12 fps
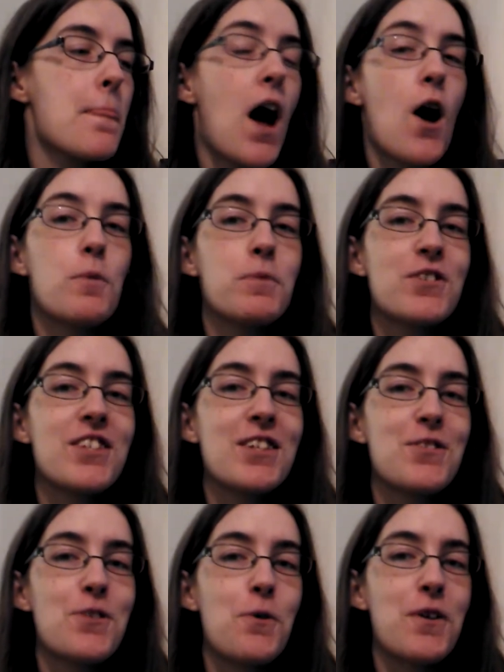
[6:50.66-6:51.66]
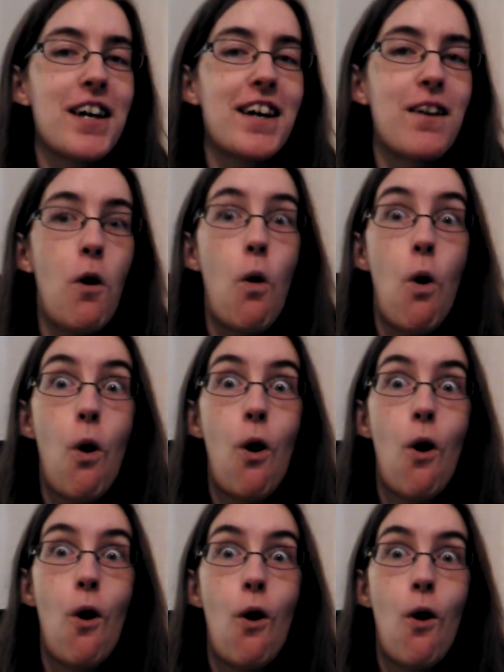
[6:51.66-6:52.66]
I almost said so again.
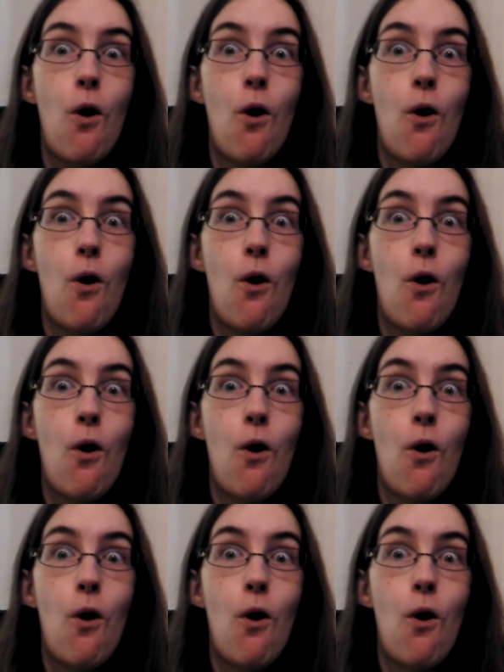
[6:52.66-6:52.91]
Oh.